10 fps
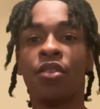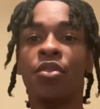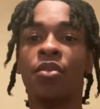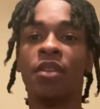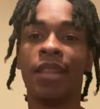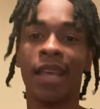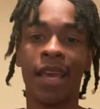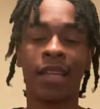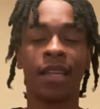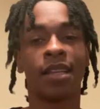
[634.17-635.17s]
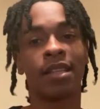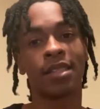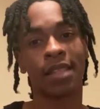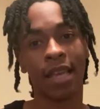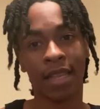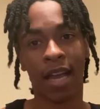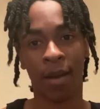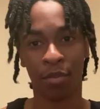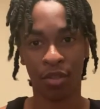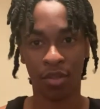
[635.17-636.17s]
you can then take that
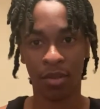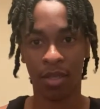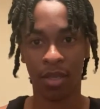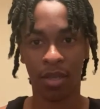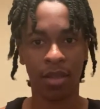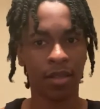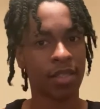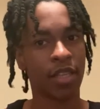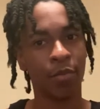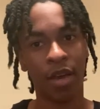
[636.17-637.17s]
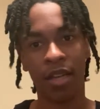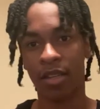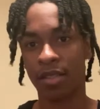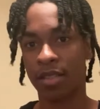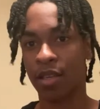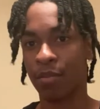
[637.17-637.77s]
opportunity to better yourself.